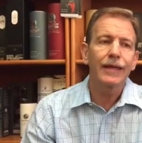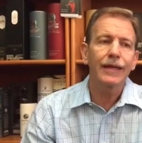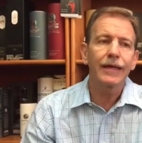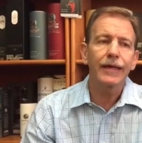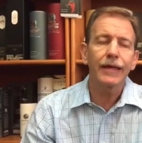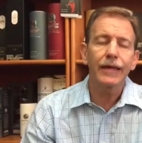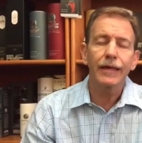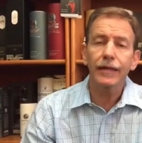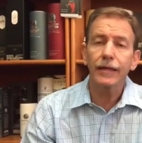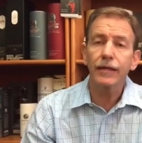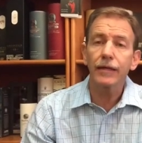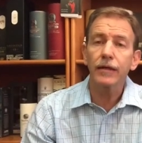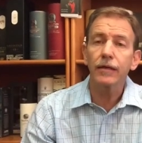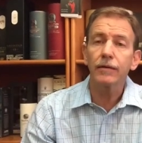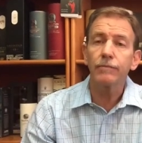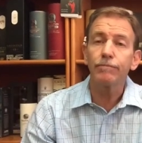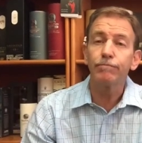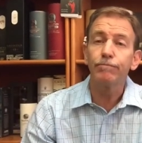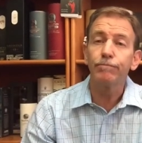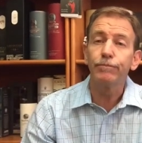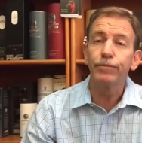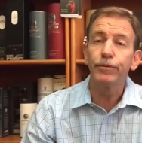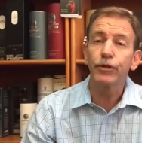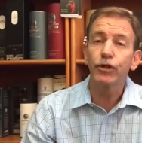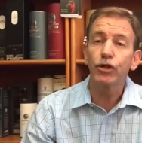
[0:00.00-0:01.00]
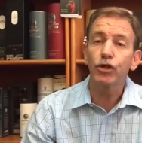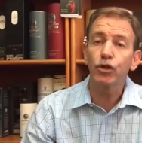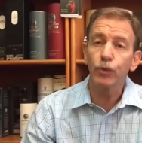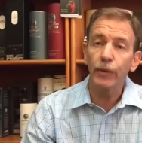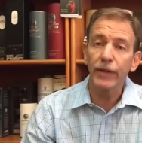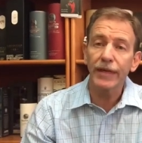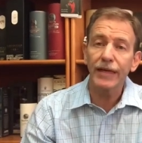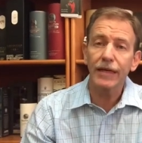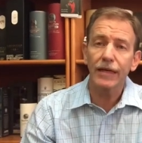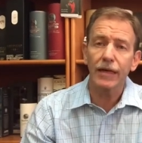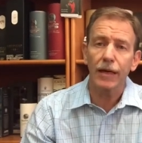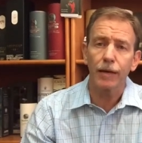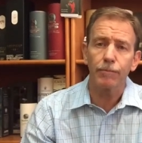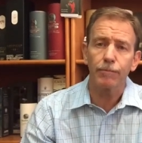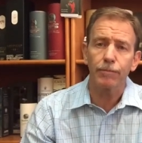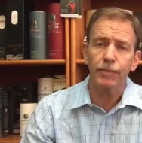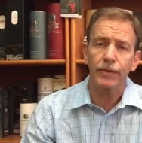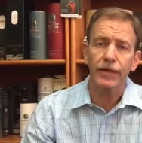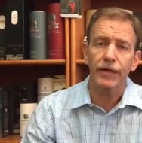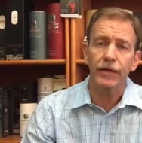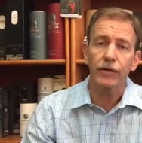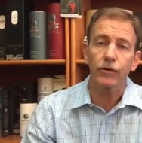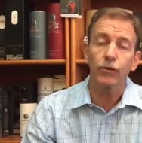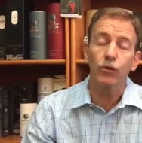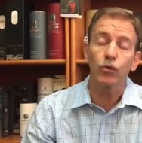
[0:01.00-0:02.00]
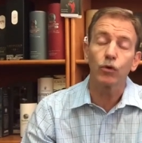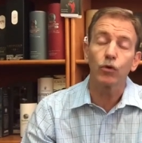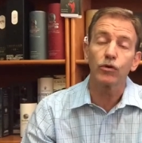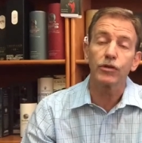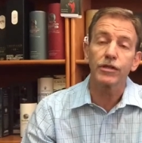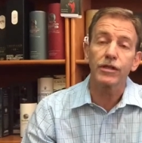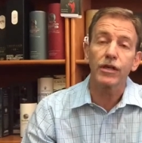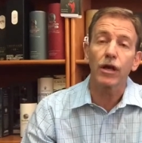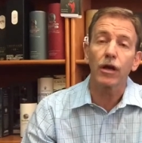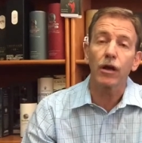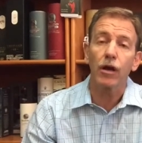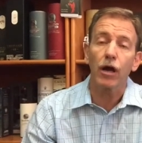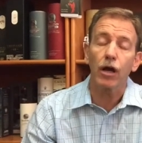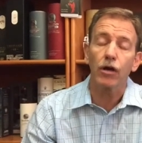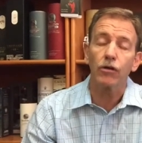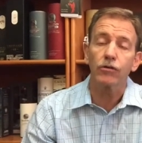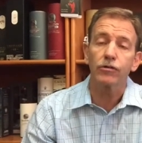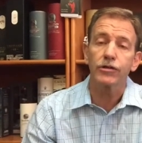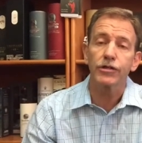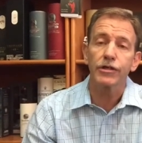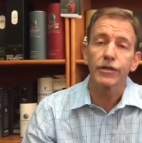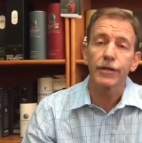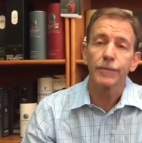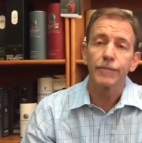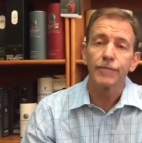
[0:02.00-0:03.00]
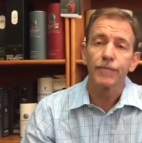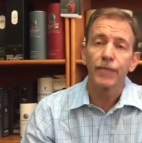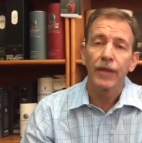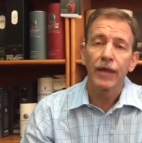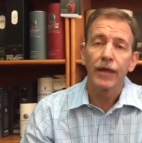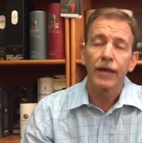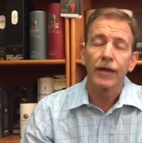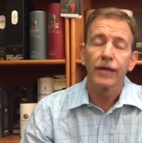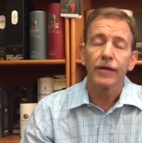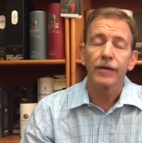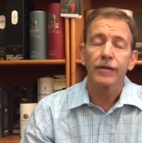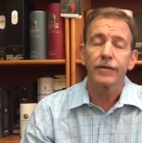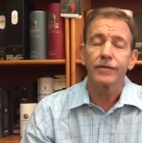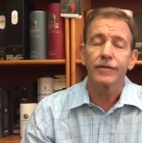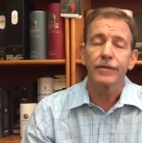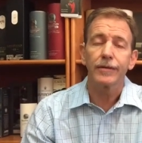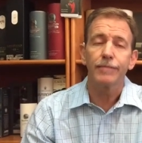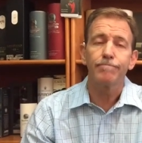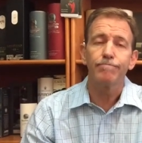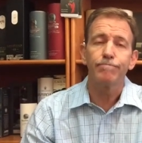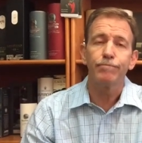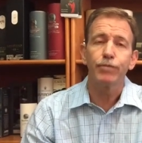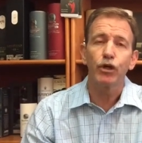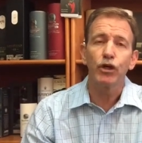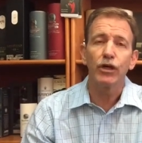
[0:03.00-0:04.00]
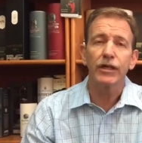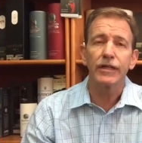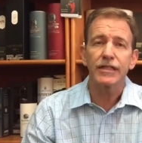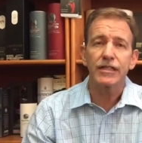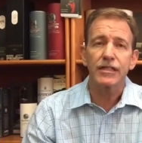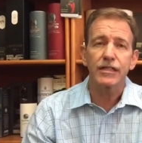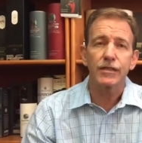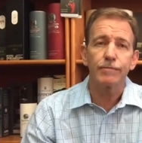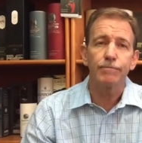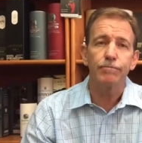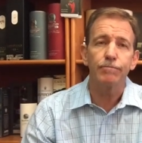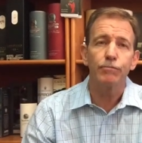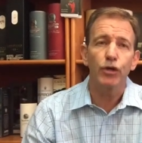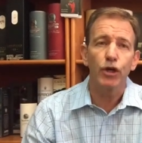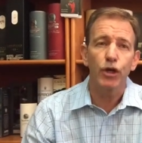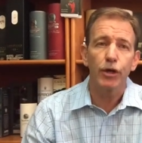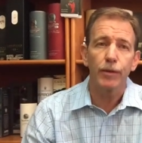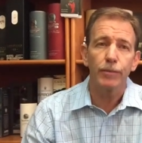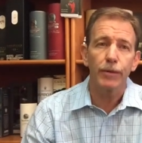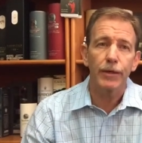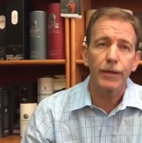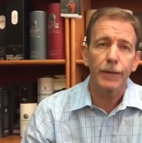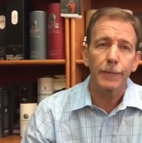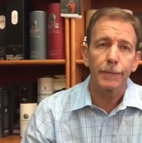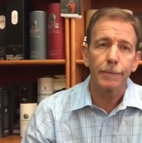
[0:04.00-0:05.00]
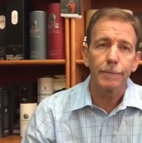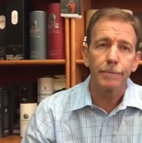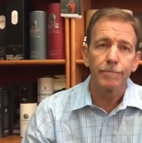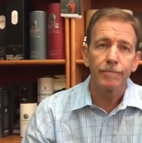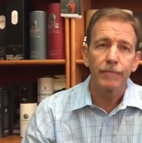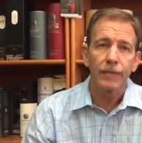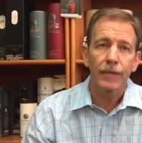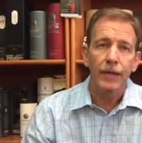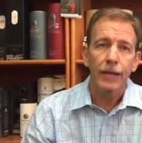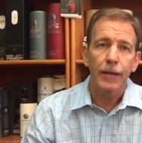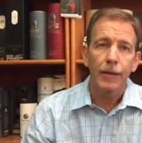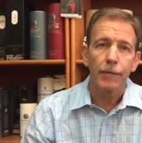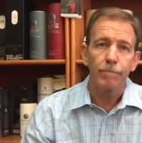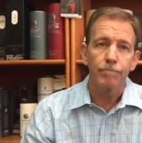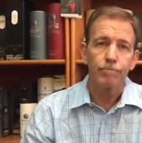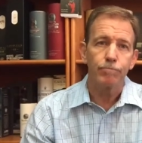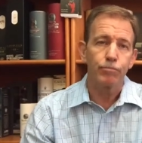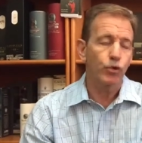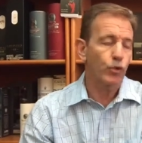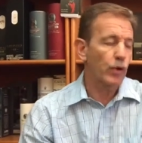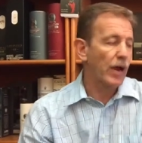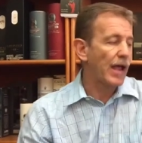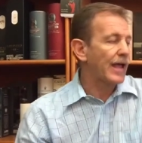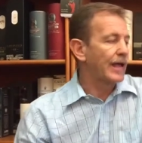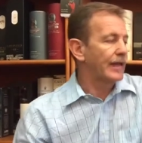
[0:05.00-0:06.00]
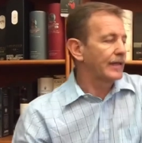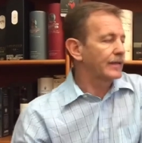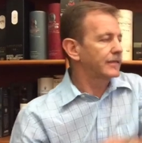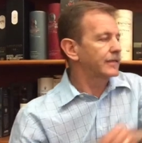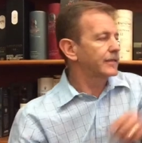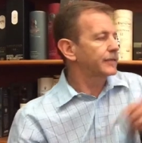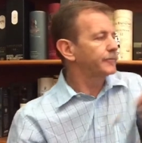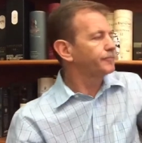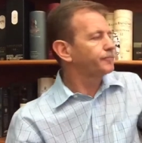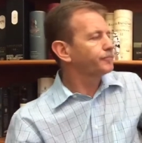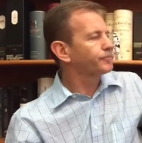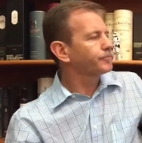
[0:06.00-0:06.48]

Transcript: Kirin Brewing Company, who also owns the Bullet Bourbon brand.